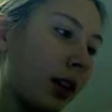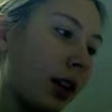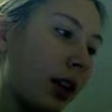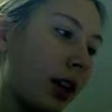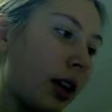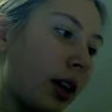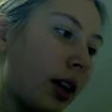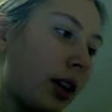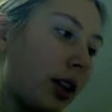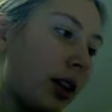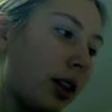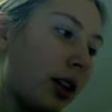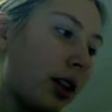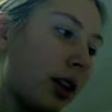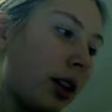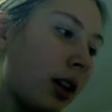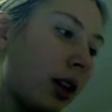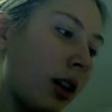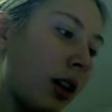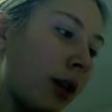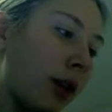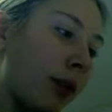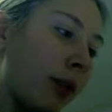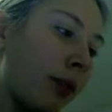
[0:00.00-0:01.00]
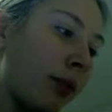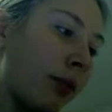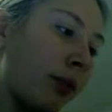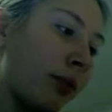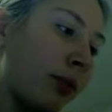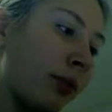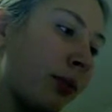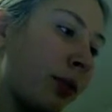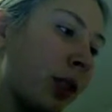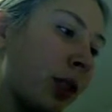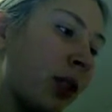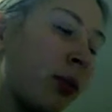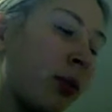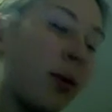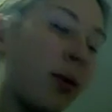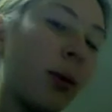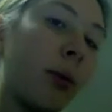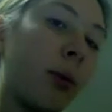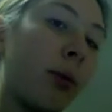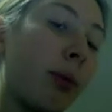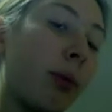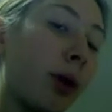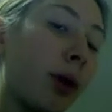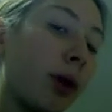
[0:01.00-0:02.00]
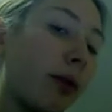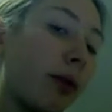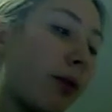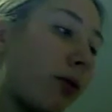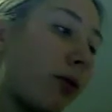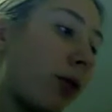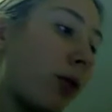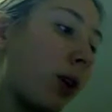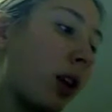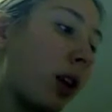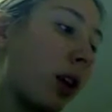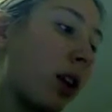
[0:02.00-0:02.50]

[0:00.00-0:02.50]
it's 1.4.